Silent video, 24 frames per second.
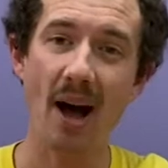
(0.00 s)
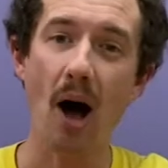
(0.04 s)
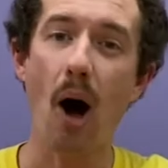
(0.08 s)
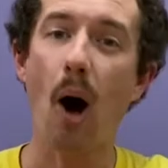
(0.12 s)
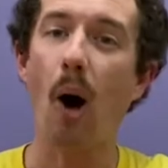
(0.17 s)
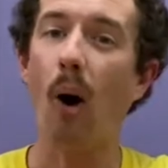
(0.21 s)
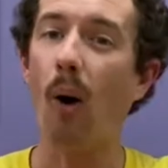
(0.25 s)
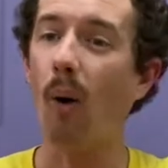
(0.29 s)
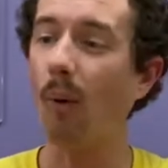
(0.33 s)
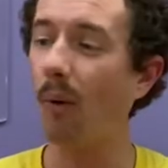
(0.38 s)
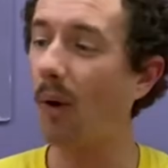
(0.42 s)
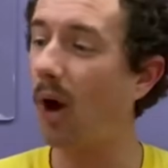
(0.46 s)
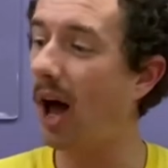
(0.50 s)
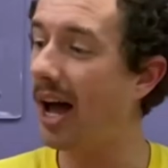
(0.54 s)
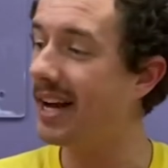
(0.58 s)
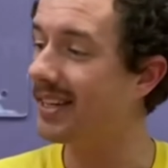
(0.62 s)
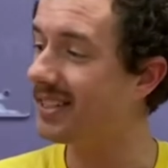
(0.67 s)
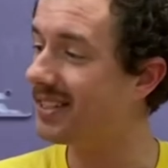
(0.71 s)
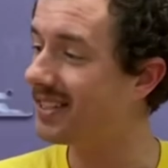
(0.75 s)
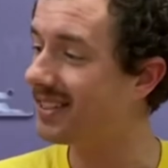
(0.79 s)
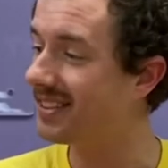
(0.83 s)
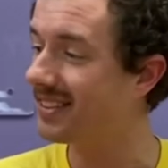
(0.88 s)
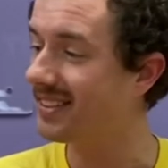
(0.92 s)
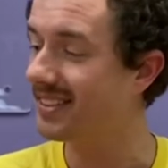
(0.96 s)
All right,
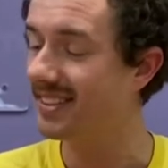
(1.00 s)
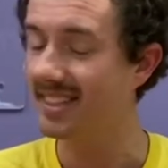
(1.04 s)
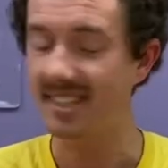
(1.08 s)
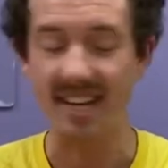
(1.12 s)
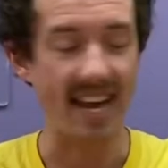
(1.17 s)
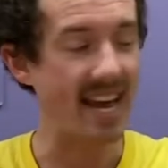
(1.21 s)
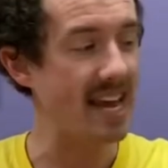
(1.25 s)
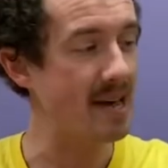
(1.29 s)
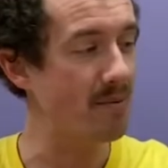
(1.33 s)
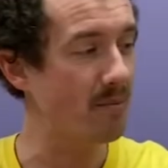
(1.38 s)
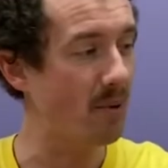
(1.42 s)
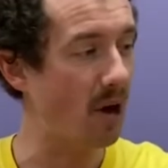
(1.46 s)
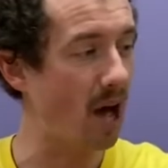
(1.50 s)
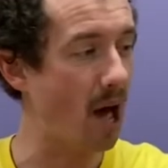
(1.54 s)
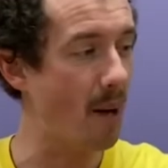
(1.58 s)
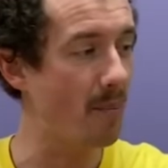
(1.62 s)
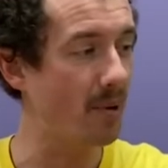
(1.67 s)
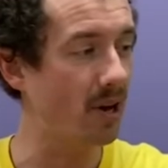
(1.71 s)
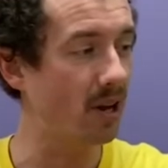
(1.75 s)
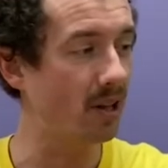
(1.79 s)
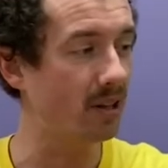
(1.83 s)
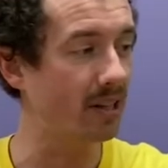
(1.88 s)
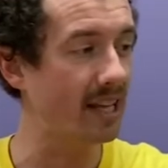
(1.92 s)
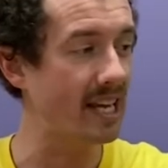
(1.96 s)
team, I'm
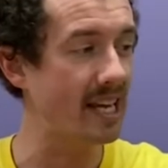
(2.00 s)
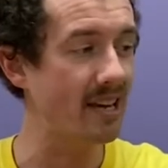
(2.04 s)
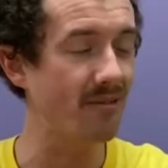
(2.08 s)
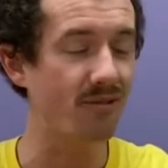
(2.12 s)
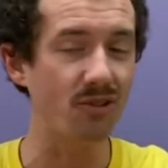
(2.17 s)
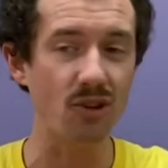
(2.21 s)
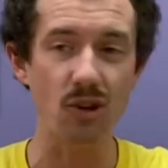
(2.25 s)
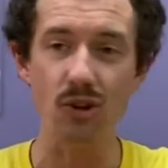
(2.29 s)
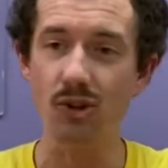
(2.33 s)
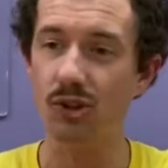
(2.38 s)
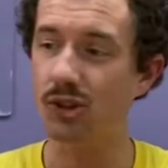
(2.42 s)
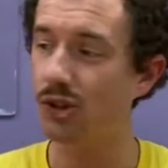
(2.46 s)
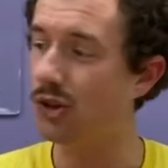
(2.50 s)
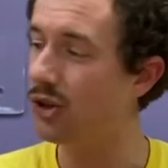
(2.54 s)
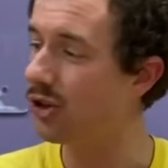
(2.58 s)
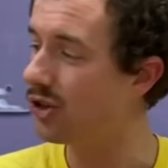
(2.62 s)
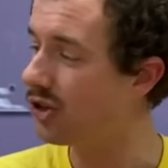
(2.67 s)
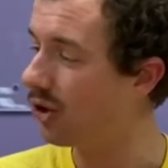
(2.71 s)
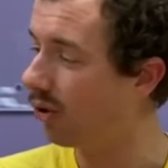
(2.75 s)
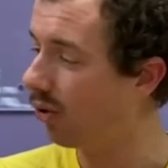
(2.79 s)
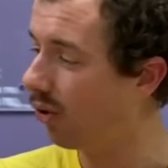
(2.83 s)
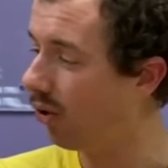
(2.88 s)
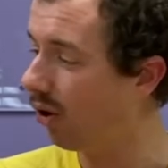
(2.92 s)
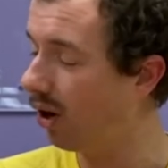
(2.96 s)
going to leave you to
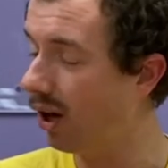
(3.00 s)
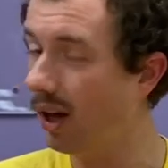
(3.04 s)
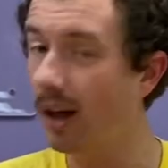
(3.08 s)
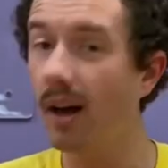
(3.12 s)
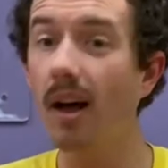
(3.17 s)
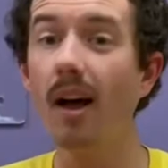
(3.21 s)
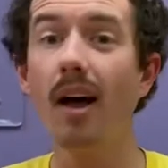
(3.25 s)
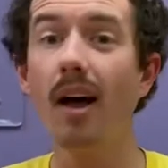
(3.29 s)
your...